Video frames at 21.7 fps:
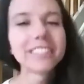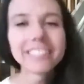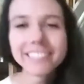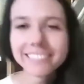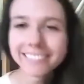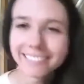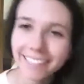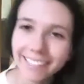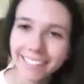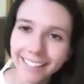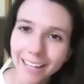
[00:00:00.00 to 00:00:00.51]

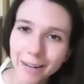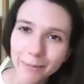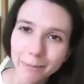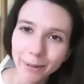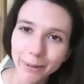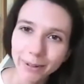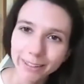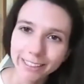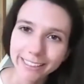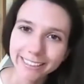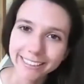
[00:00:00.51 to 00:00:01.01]
would say that,
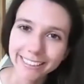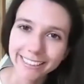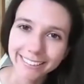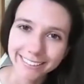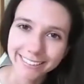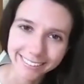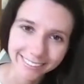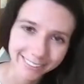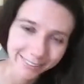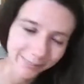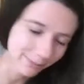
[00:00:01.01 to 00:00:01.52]
Bernie
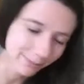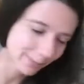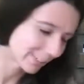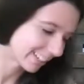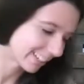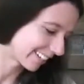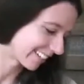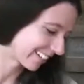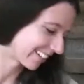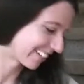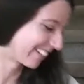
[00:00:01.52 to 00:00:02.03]
Sanders
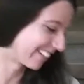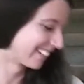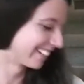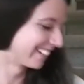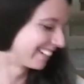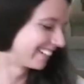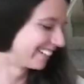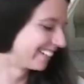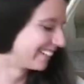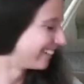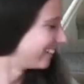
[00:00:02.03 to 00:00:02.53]
supporter.
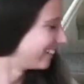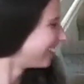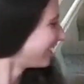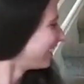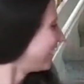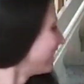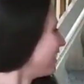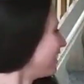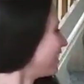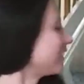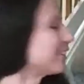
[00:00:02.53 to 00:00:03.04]
Mm-hmm.
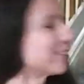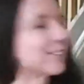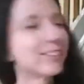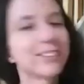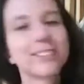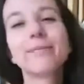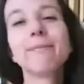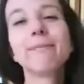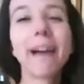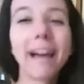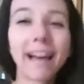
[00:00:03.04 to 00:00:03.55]
You're
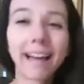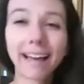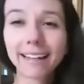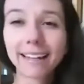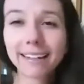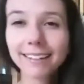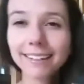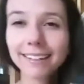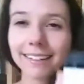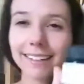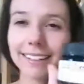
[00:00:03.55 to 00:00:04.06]
just
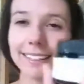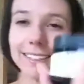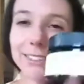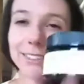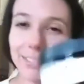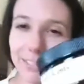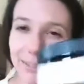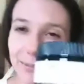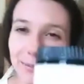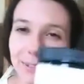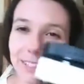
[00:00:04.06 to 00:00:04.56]
mad because
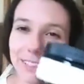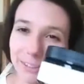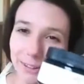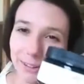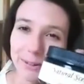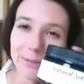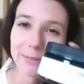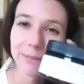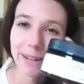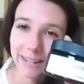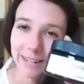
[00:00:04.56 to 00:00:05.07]
you didn't win
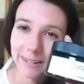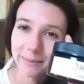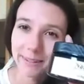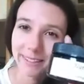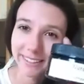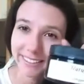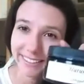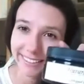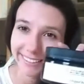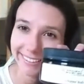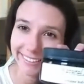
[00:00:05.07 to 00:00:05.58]
your own body
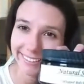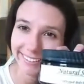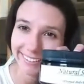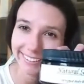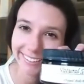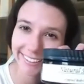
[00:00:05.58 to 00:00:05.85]
butter.